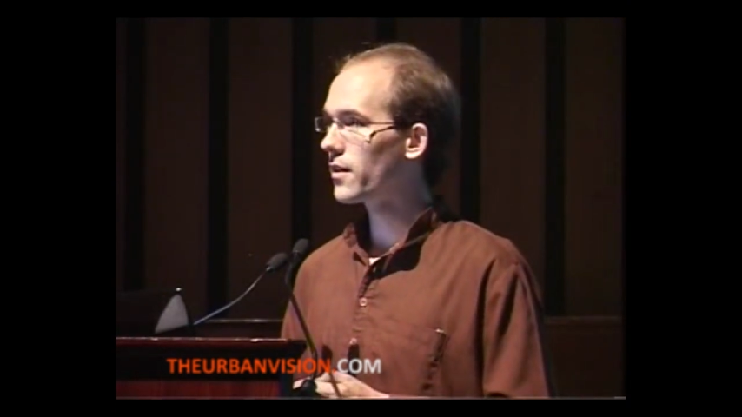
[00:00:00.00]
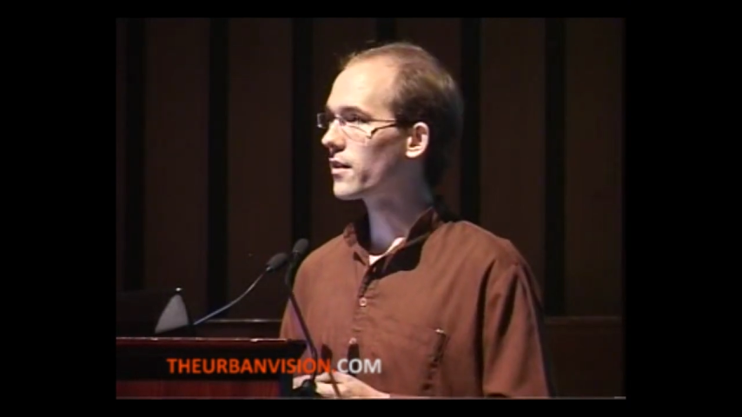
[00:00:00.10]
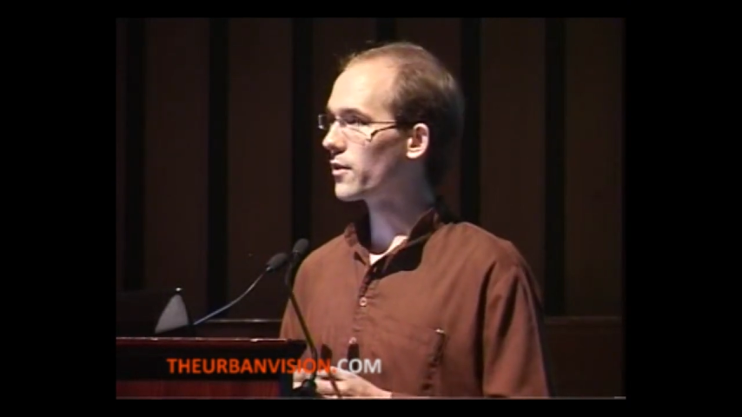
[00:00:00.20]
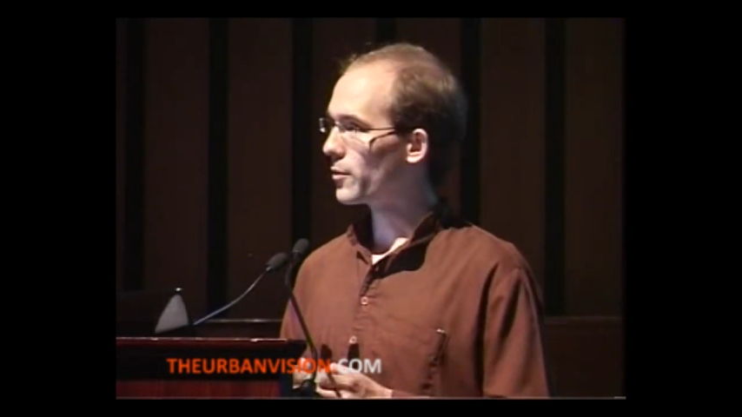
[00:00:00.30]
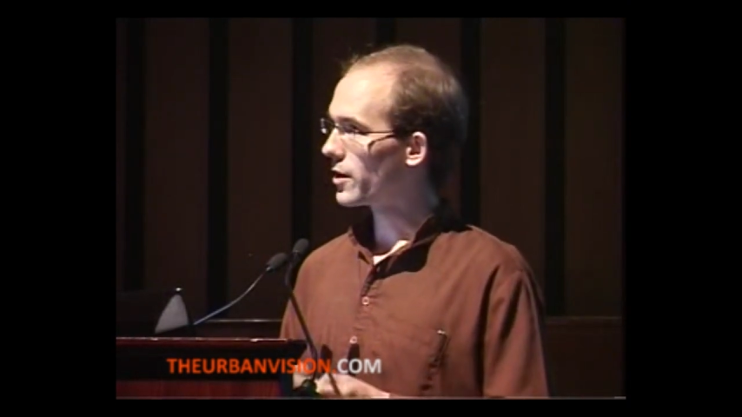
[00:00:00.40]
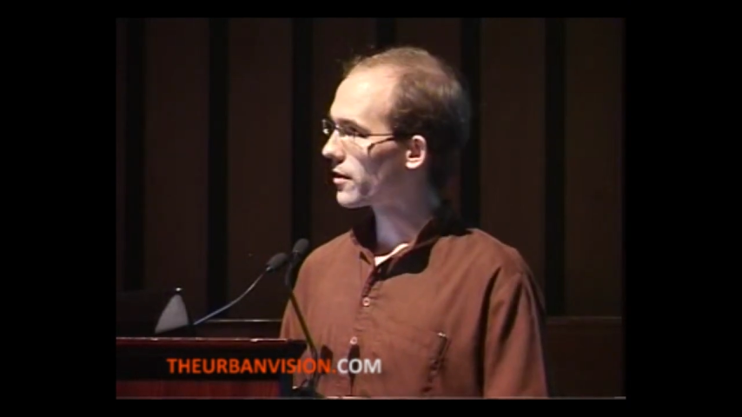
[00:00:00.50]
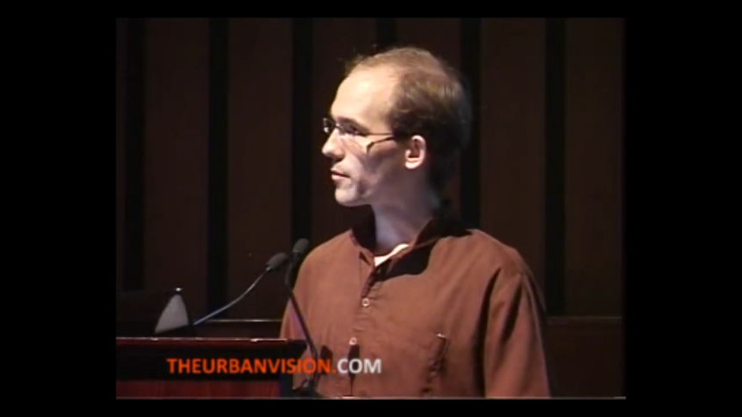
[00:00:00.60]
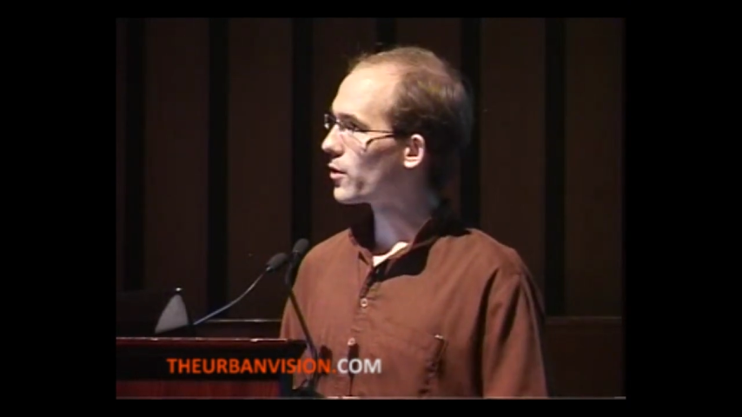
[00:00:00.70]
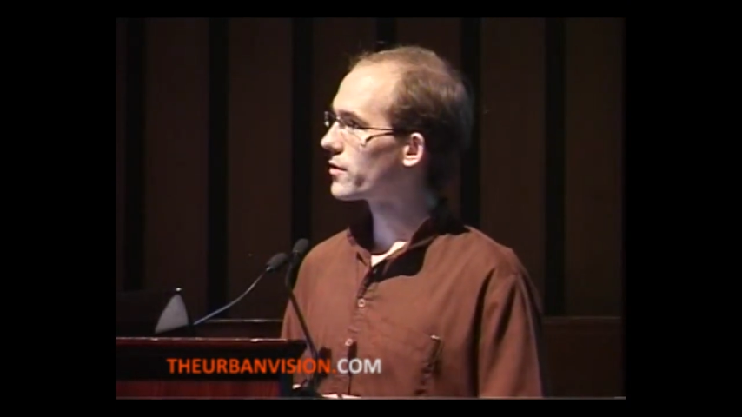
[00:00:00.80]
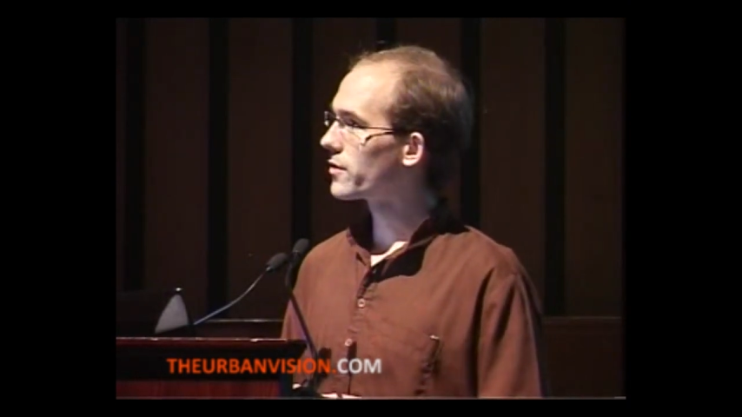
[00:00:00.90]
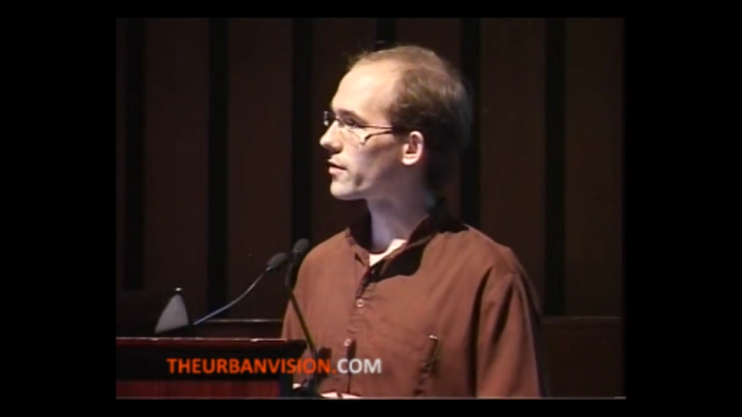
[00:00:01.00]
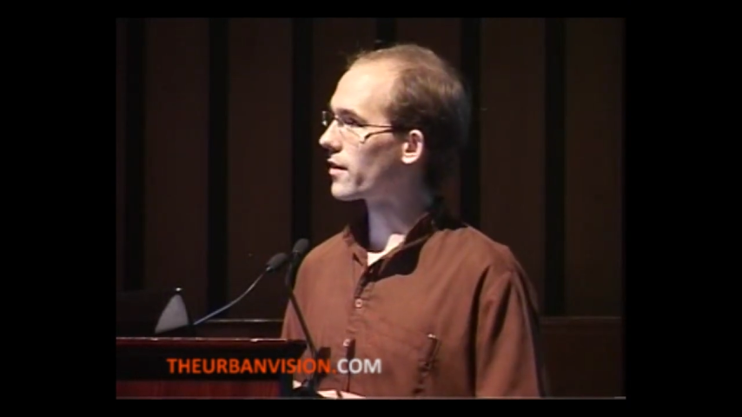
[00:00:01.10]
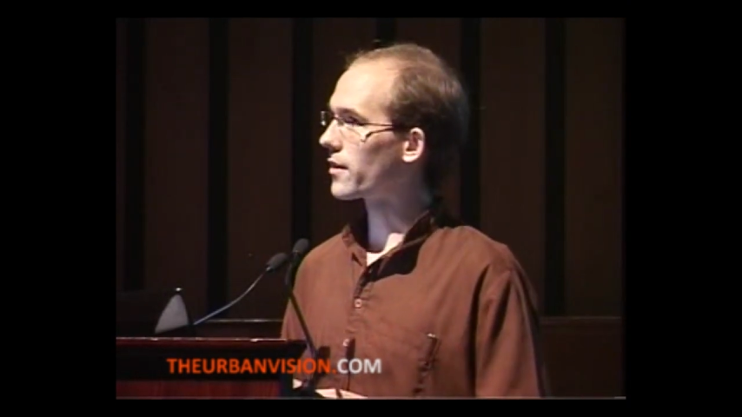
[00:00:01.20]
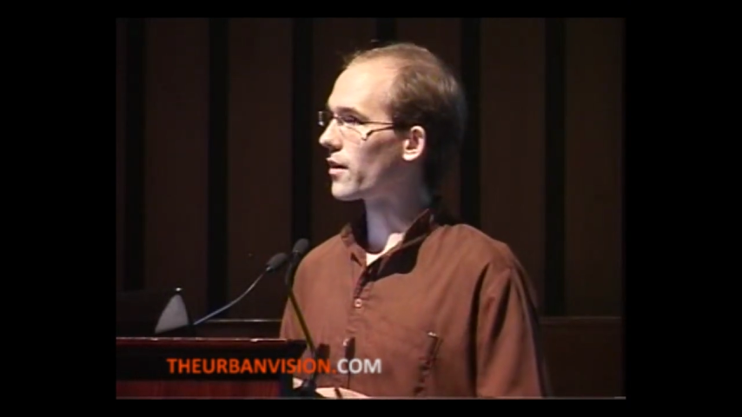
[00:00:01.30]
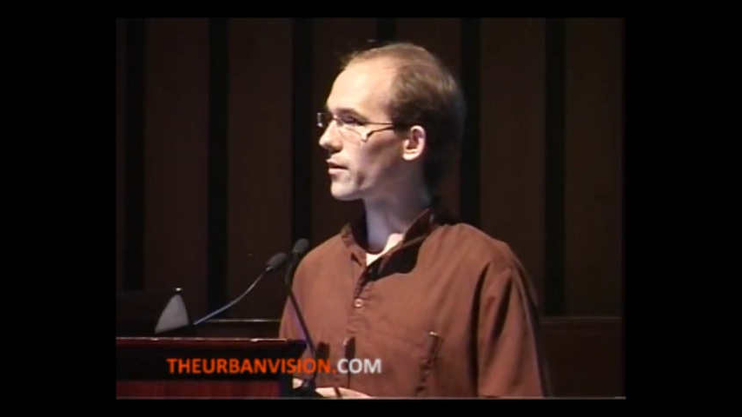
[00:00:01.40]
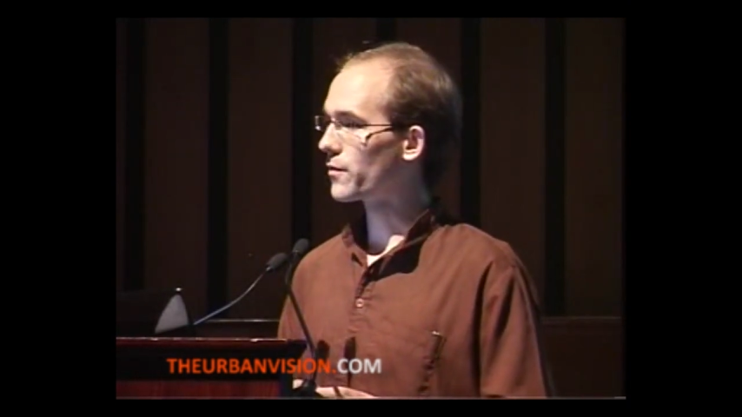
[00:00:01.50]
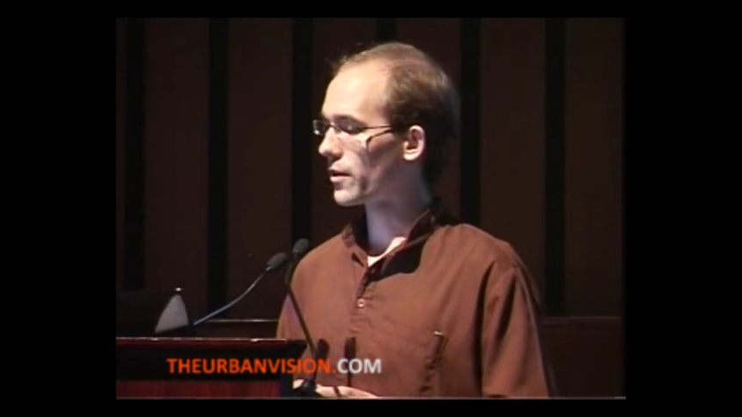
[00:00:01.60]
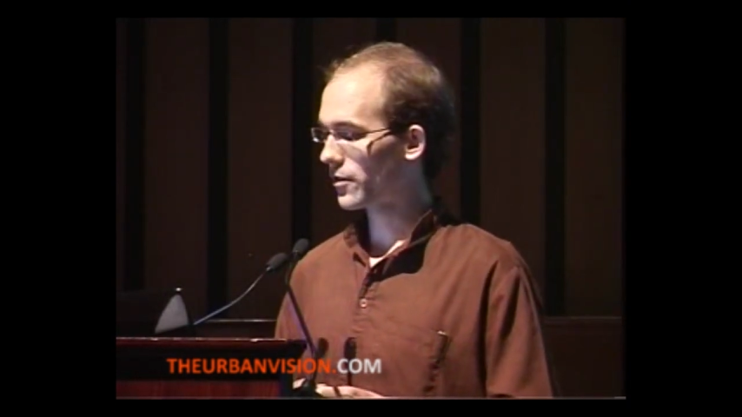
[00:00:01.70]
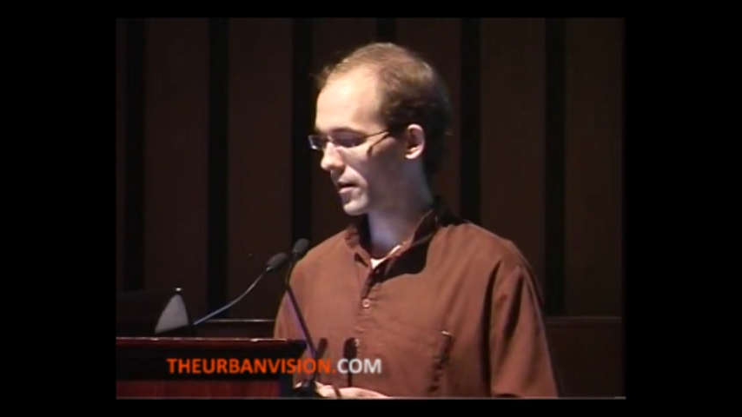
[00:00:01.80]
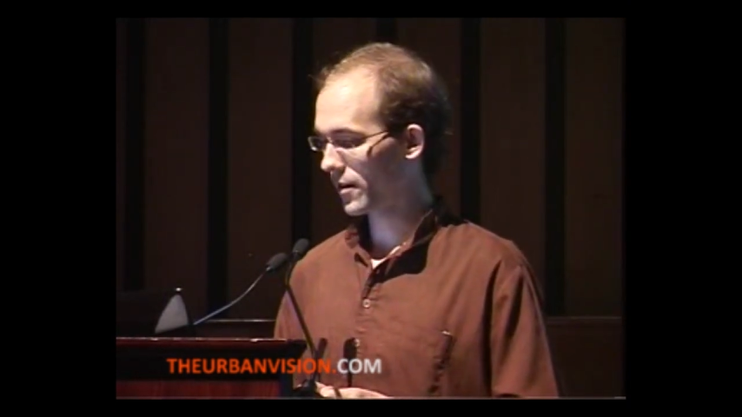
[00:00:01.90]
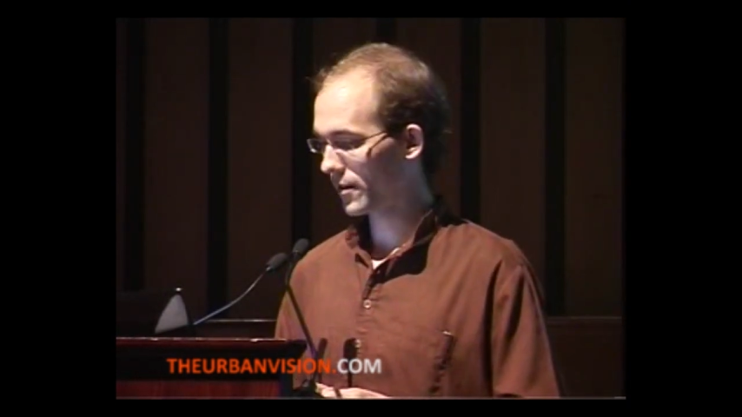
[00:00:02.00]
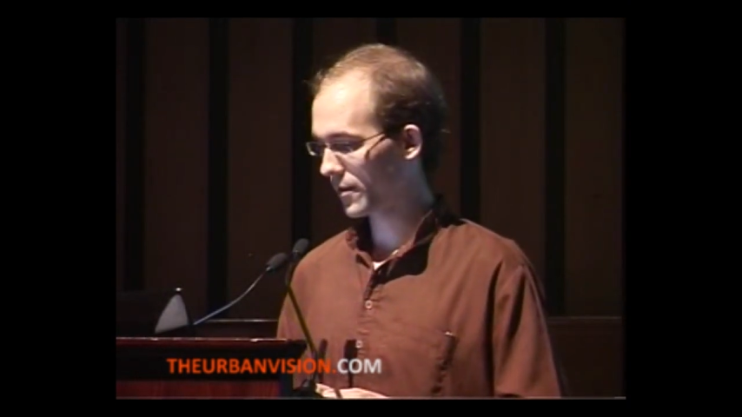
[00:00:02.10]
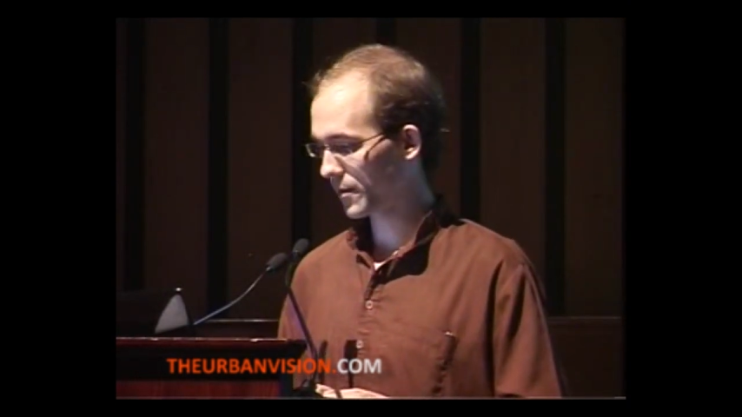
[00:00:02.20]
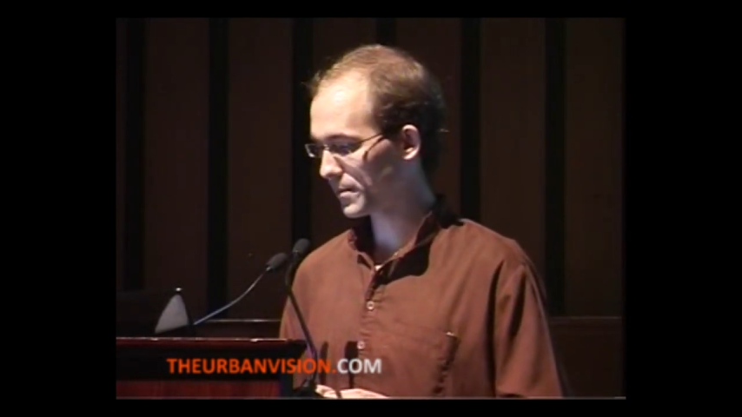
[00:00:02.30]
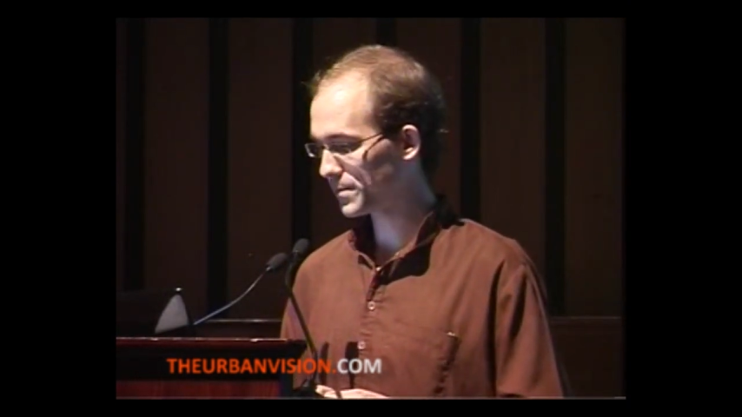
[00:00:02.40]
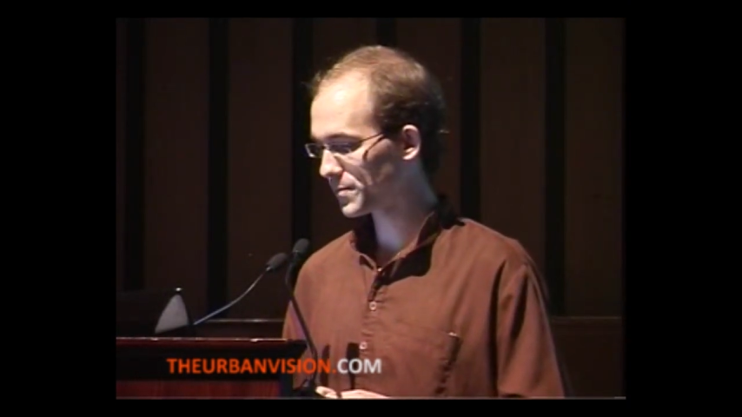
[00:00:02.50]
intermediate modes like auto rickshaws,